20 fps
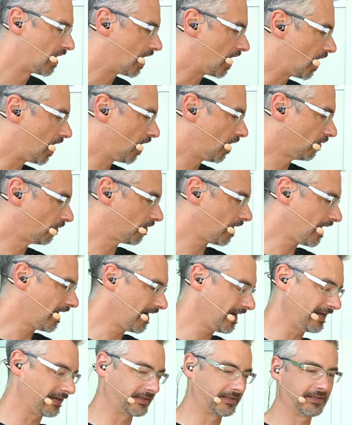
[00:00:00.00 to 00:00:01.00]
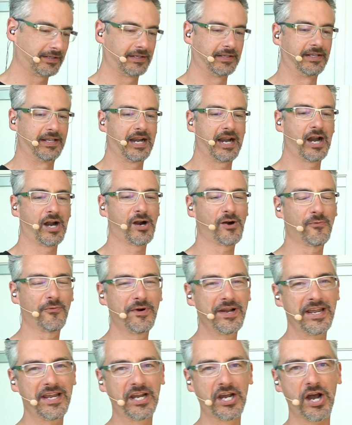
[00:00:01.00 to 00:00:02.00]
All right, there
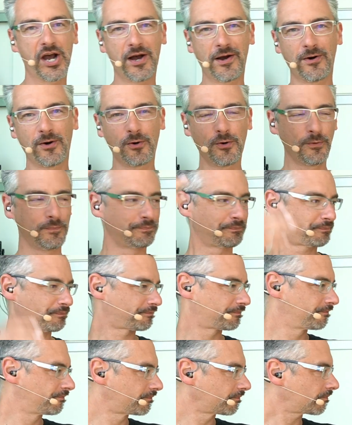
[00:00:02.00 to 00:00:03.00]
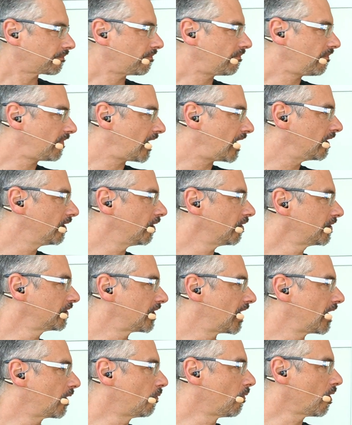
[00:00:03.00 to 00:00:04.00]
we go.
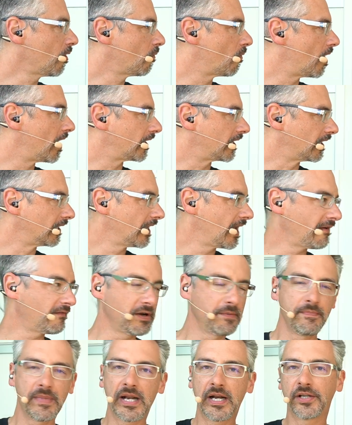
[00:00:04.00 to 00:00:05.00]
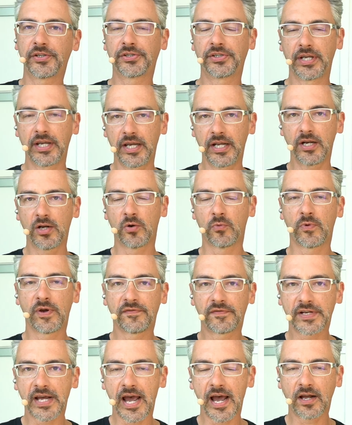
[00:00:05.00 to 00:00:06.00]
Looks like we're, what, 11 minutes in, and
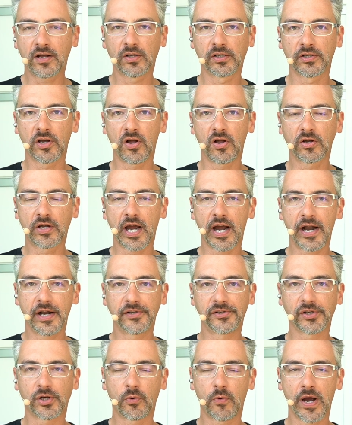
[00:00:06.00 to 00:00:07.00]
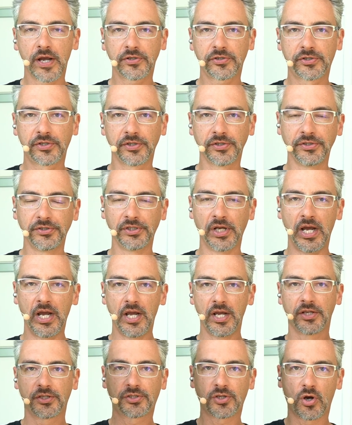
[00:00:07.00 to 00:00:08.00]
we've tackled all kinds of questions.
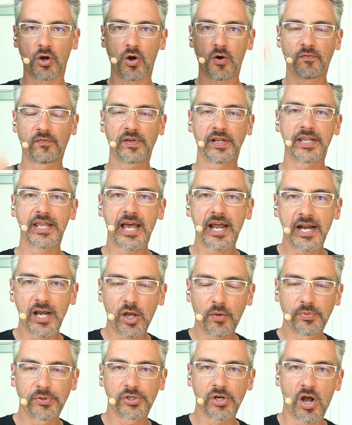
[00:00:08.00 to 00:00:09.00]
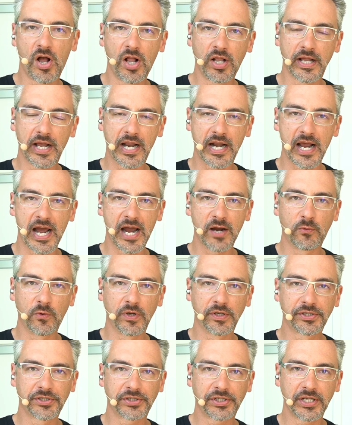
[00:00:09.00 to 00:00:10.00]
So hopefully that helps y'all, and I
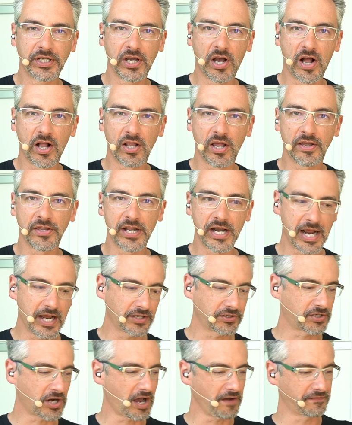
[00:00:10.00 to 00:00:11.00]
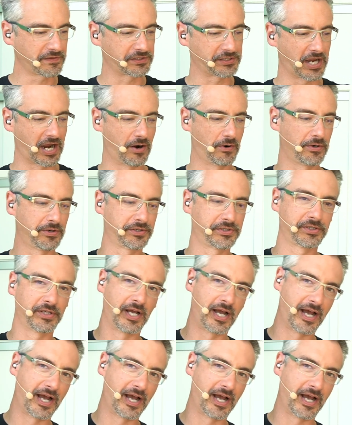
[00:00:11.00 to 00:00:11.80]
will see y'all on the next office hours.